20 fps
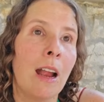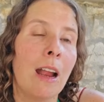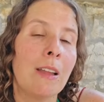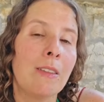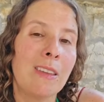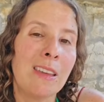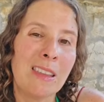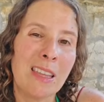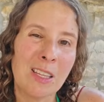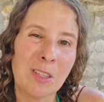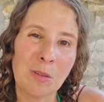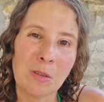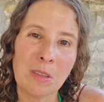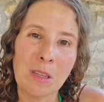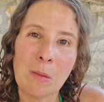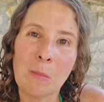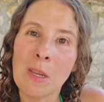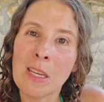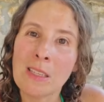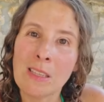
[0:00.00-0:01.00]
I think that's
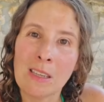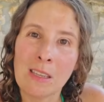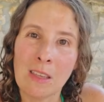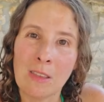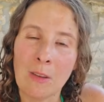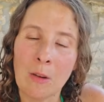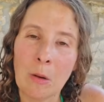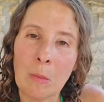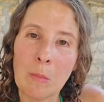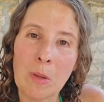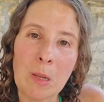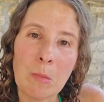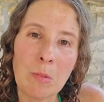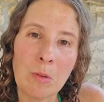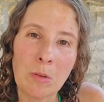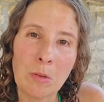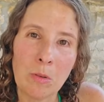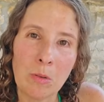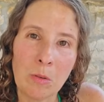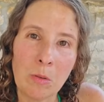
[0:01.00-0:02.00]
really amazing that there are
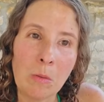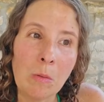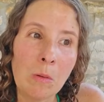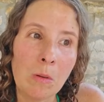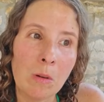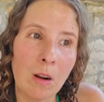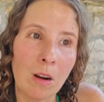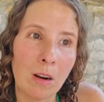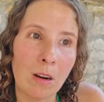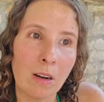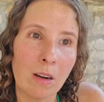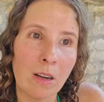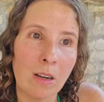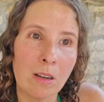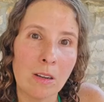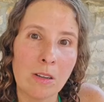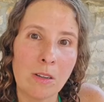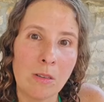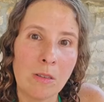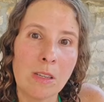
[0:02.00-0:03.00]
people who are going
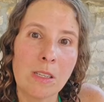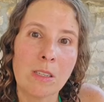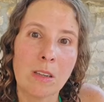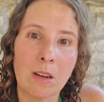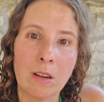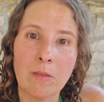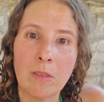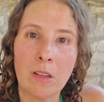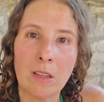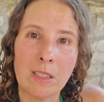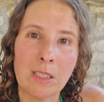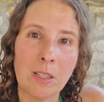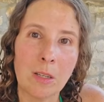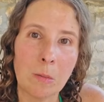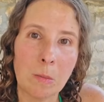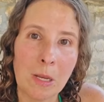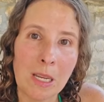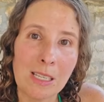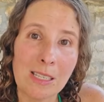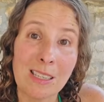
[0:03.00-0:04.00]
to do this on a volunteer
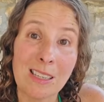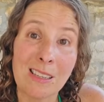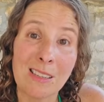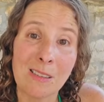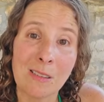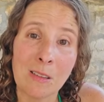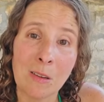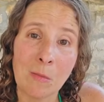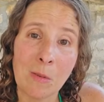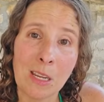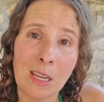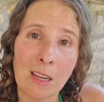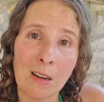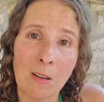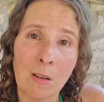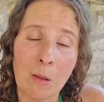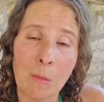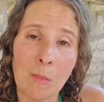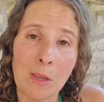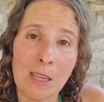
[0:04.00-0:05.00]
basis so that we can
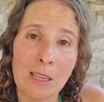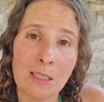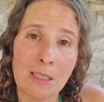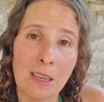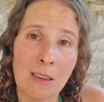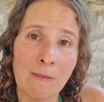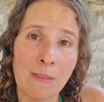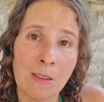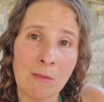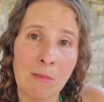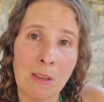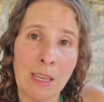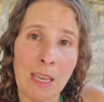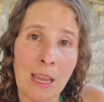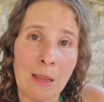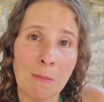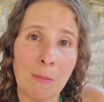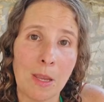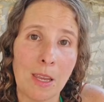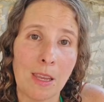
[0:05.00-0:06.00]
all be as safe as we
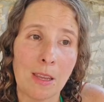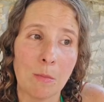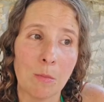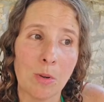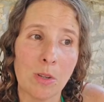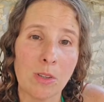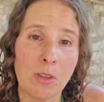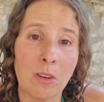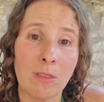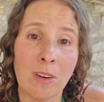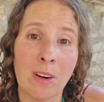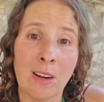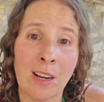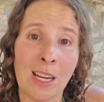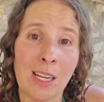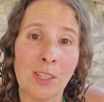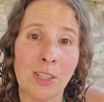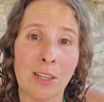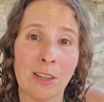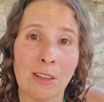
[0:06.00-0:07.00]
can be and preserve our
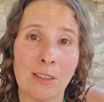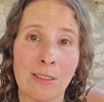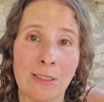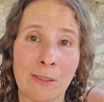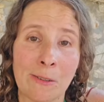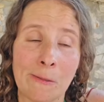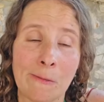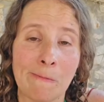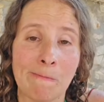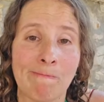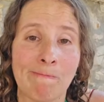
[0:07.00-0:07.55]
nature. So